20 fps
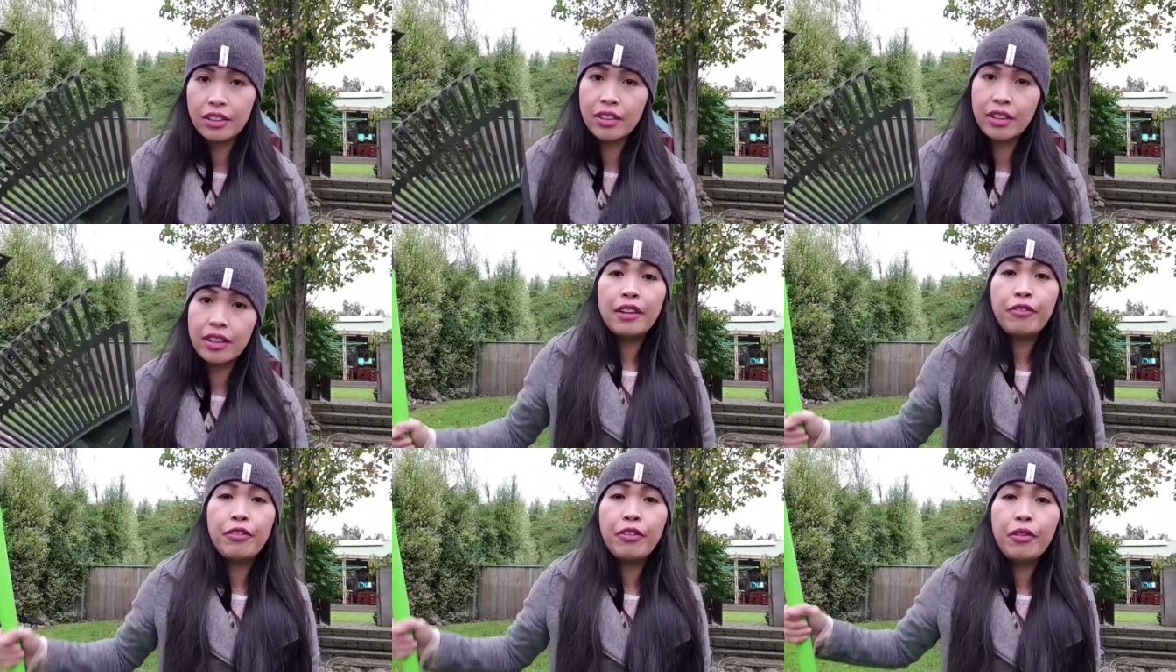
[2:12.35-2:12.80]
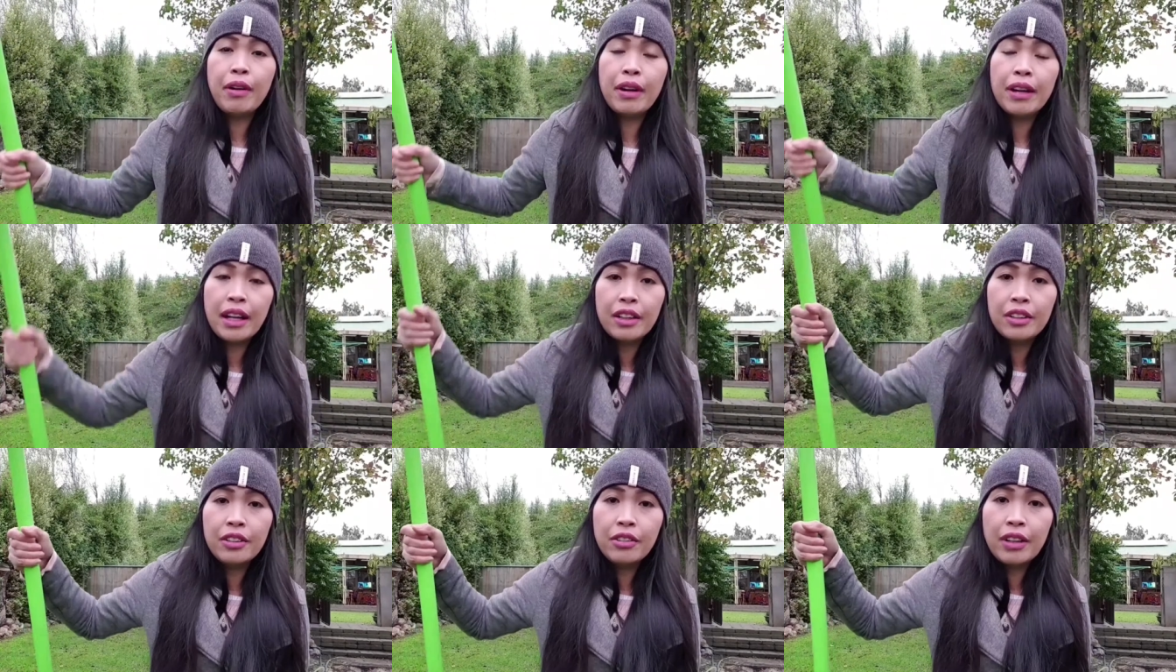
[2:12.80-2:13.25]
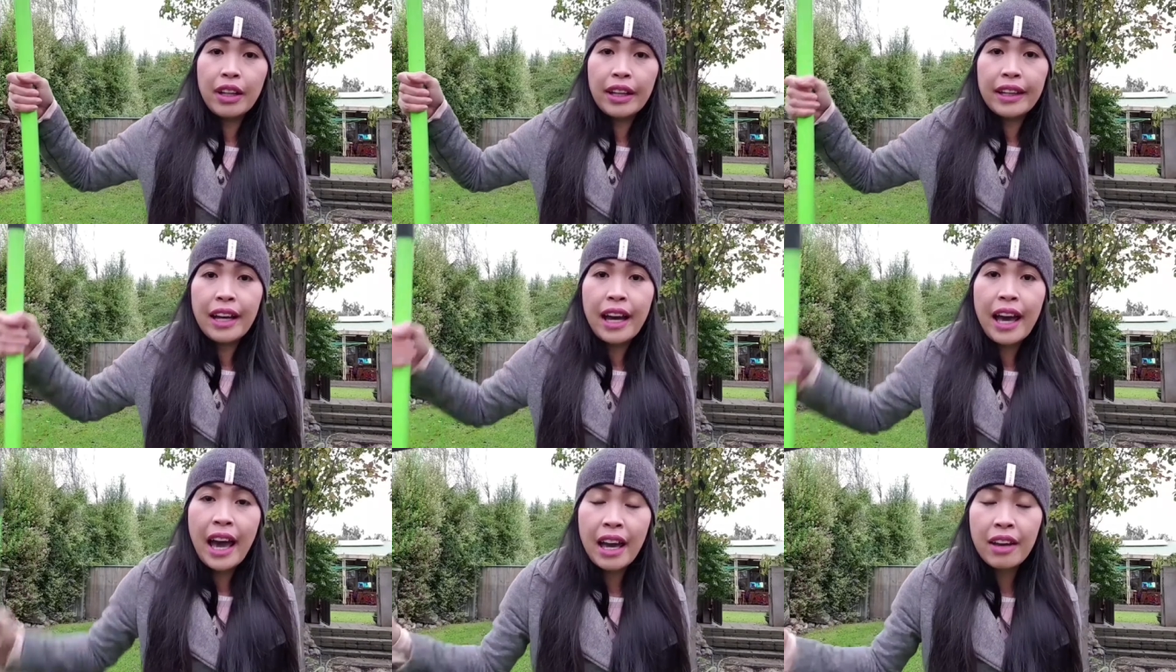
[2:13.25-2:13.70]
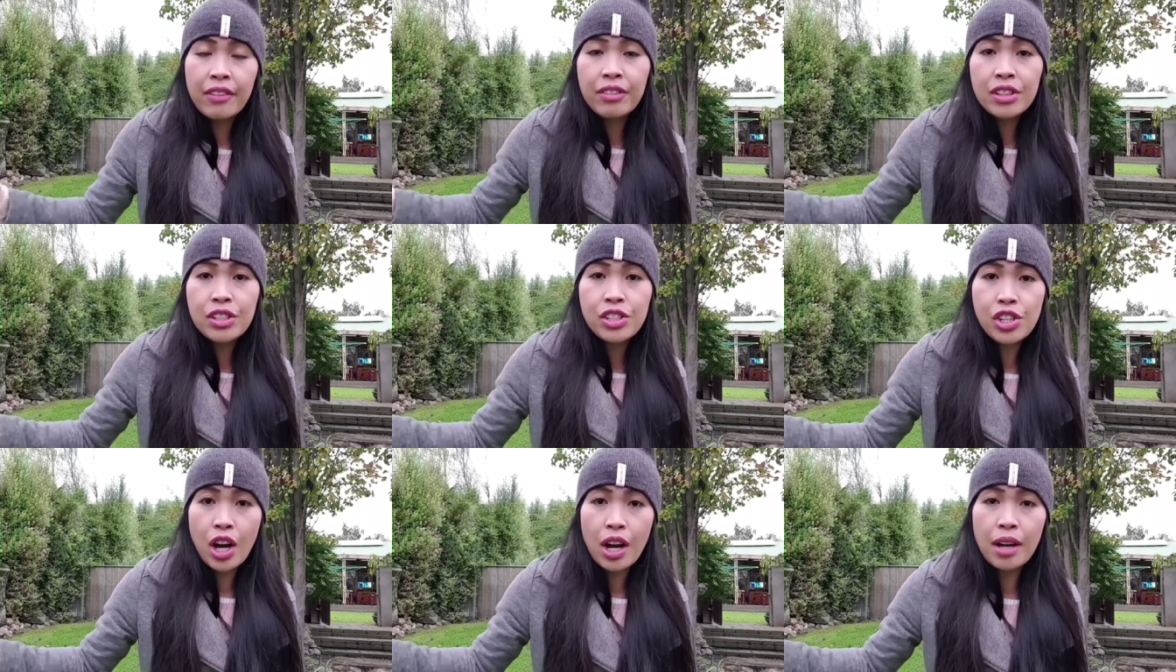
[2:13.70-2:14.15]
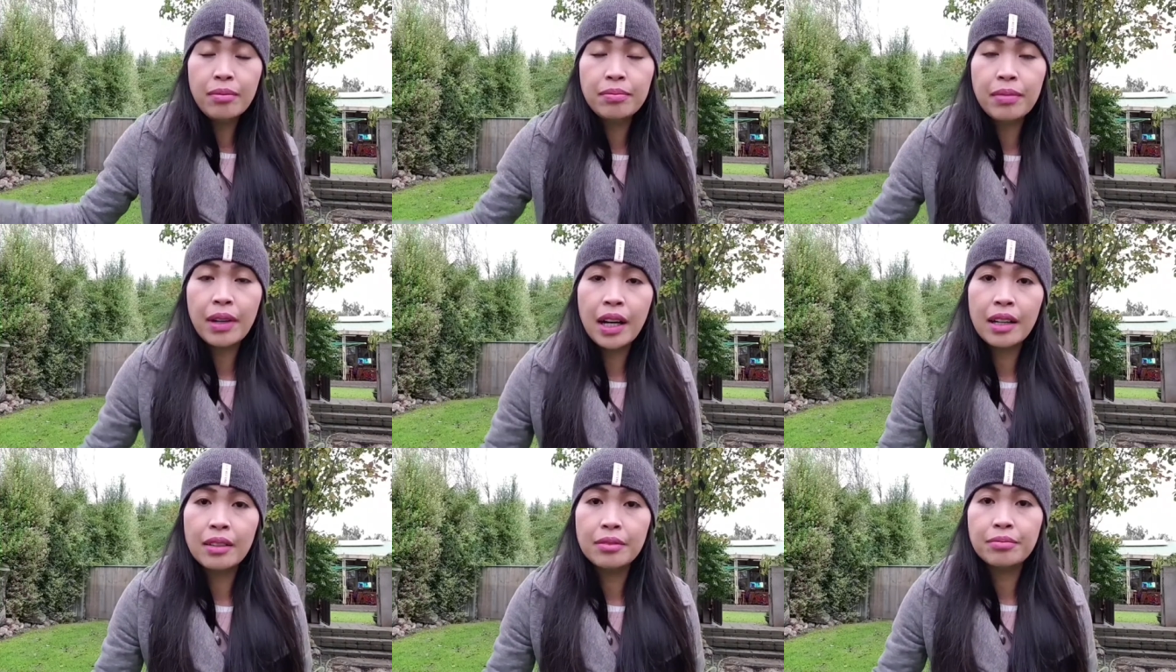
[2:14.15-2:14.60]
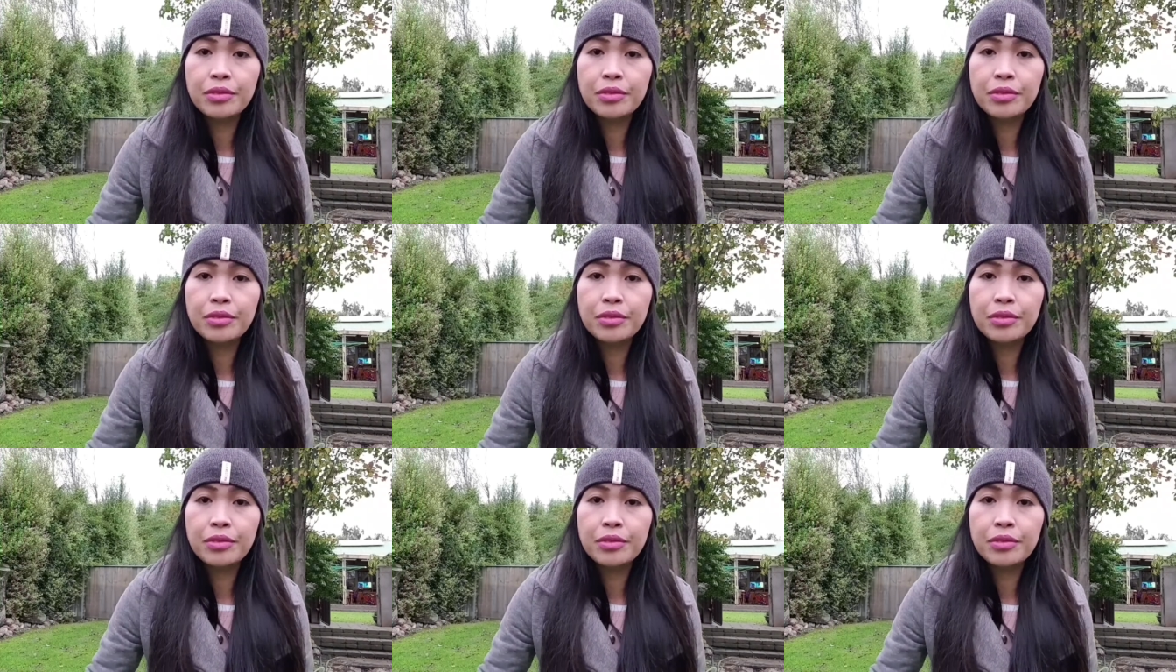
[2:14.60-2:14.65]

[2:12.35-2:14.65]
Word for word: And if you wanna do like a heavy job,